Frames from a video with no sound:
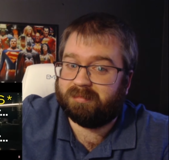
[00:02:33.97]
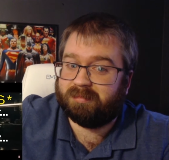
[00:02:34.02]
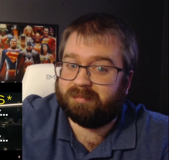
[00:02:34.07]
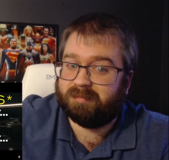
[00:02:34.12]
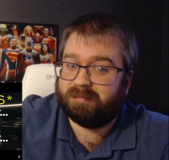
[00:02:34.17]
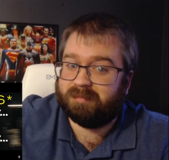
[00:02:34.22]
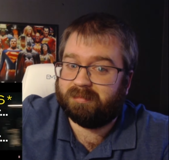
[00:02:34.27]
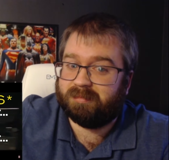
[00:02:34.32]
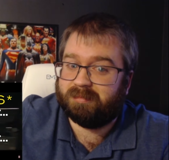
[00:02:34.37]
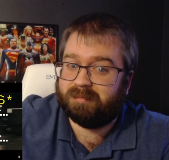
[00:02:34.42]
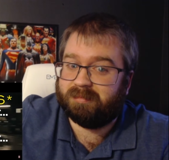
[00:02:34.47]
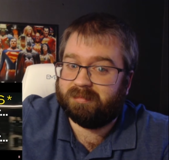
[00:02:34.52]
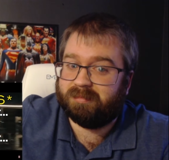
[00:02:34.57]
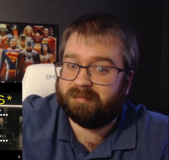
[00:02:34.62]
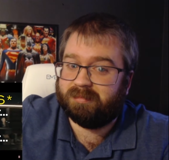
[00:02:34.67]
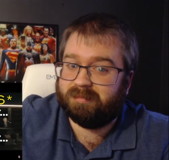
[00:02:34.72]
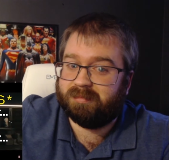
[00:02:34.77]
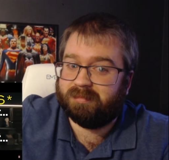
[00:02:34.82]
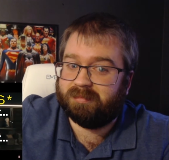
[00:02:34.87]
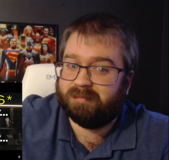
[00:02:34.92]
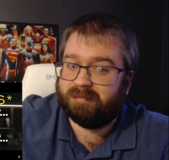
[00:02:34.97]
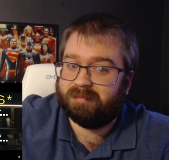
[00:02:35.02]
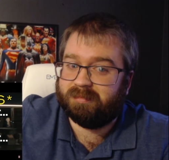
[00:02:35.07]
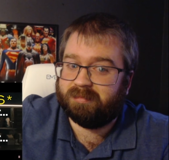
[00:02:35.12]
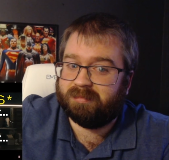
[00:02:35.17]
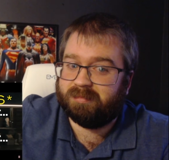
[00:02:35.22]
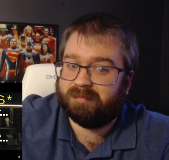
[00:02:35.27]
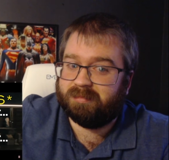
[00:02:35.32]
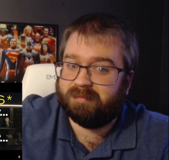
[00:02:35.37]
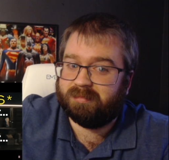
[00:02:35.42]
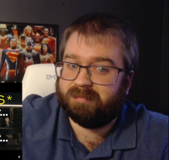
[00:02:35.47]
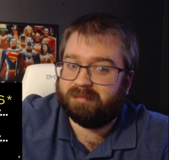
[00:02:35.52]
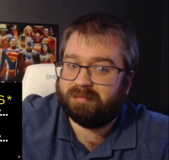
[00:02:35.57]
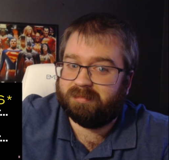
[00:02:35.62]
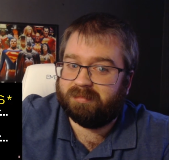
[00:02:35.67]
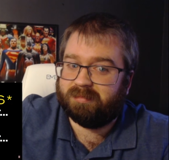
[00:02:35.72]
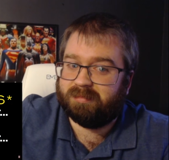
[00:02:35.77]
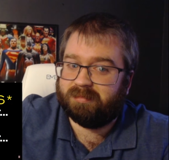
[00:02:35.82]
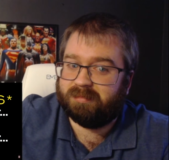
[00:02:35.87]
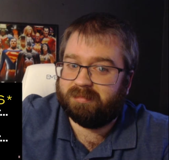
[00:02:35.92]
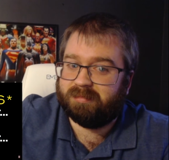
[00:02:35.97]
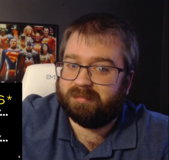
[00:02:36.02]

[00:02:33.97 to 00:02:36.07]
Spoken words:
[no speech]